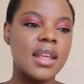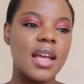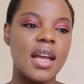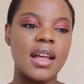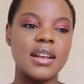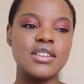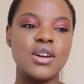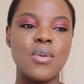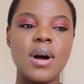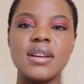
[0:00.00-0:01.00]
And, you
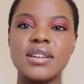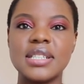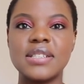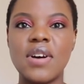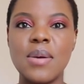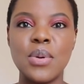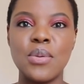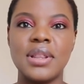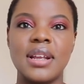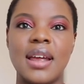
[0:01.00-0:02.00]
know, one nurse is fine, but
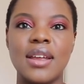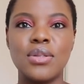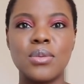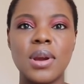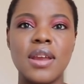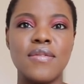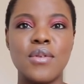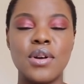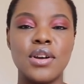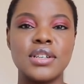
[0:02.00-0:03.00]
when they're like three,
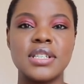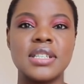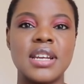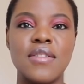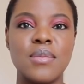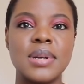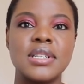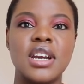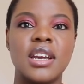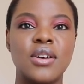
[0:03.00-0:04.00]
four nurses and
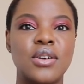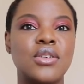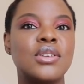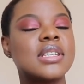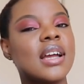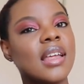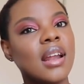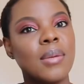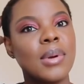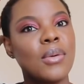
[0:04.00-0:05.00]
everybody's checking on you, you start
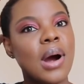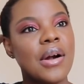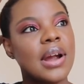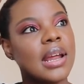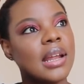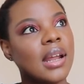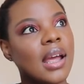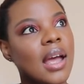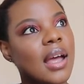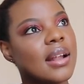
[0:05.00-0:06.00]
getting a bit worried,
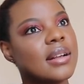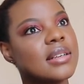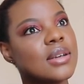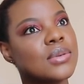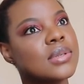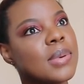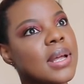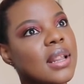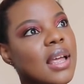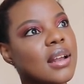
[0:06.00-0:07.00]
and it was a
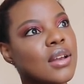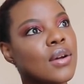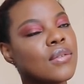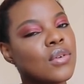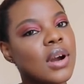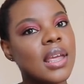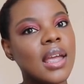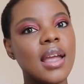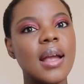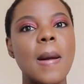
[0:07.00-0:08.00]
bit like
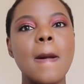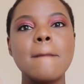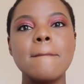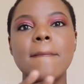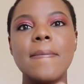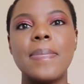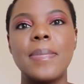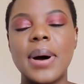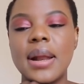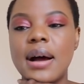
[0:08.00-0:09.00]
nerve-wracking.
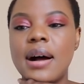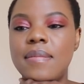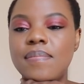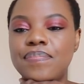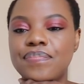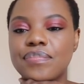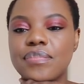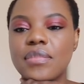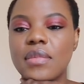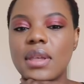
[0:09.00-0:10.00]
But
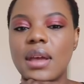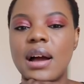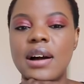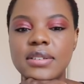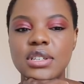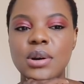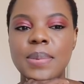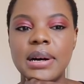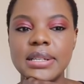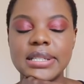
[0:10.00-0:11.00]
after
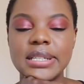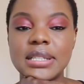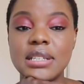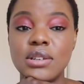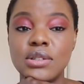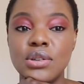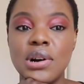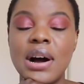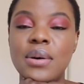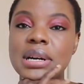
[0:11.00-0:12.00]
about 16 or so
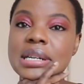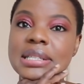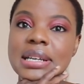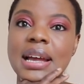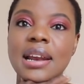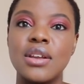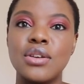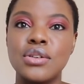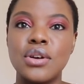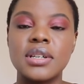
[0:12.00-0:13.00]
hours, I had a
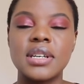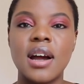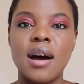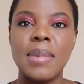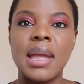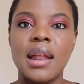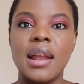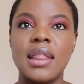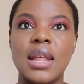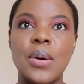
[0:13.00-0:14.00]
new doctor come in
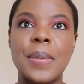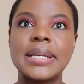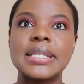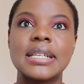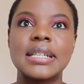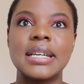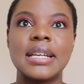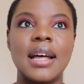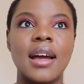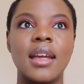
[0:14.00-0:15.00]
and they were
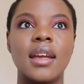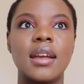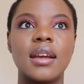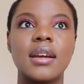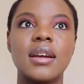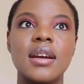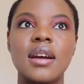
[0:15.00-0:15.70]
basically like,